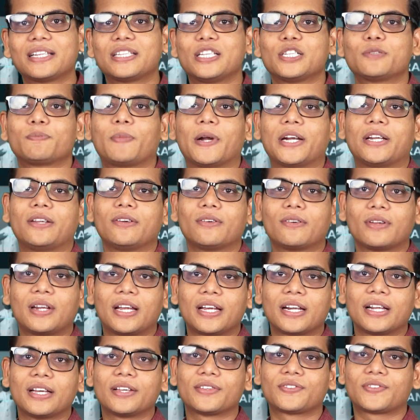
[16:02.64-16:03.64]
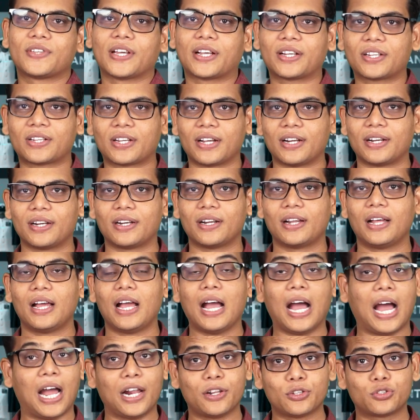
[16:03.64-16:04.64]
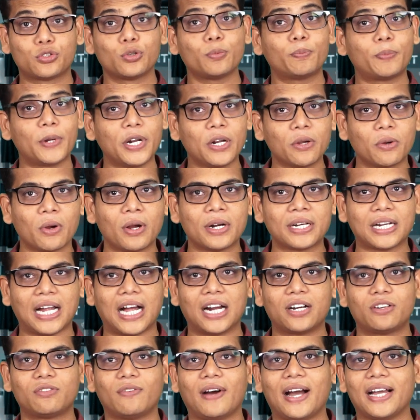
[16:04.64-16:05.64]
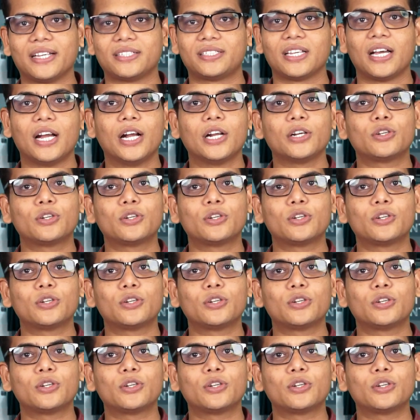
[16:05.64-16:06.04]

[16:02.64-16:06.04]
this particular section, and Supreme Court advised